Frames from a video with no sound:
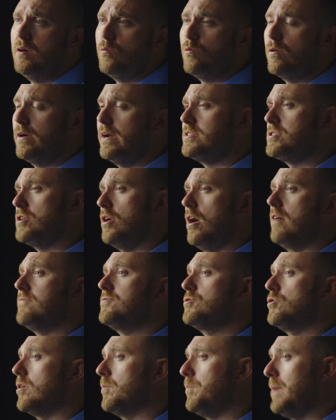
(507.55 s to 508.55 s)
Whereas an
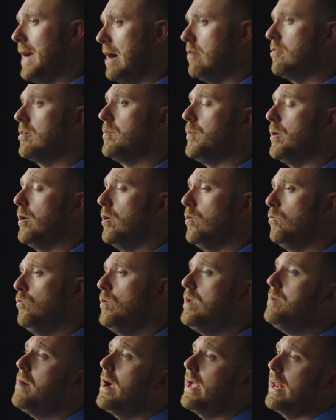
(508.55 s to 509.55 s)
offshore powerboat,
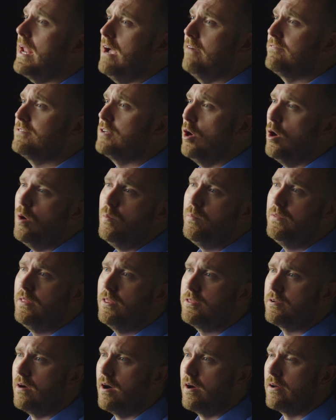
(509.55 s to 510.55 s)
we might have to open
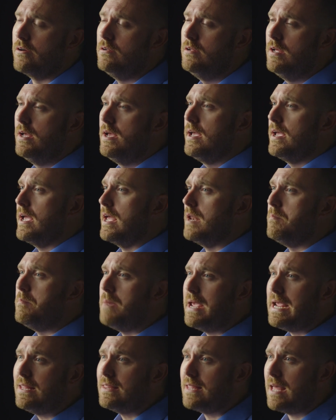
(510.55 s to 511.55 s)
the throttle and
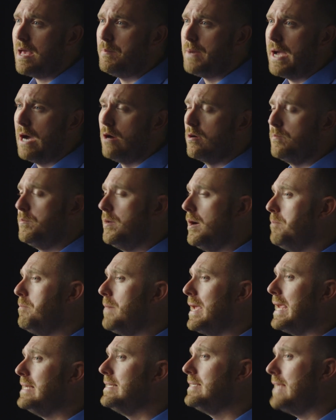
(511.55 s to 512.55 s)
make that power, but
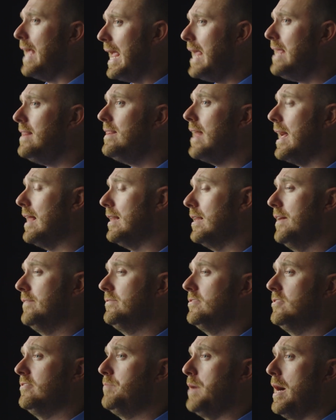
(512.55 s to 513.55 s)
maintain that
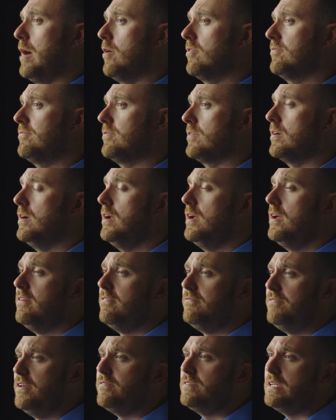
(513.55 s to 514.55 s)
level of power for
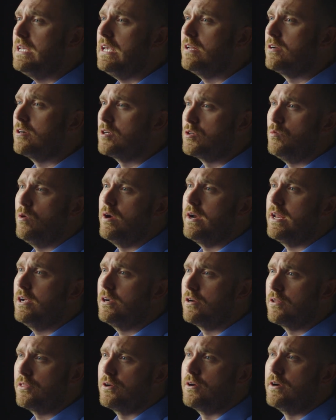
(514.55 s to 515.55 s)
15 or 20
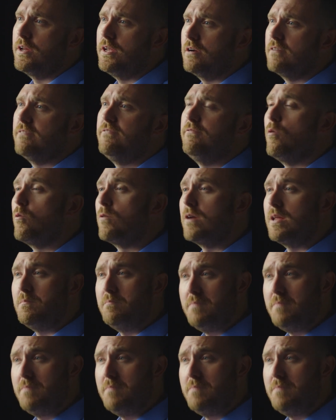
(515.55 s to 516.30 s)
or 30 or 40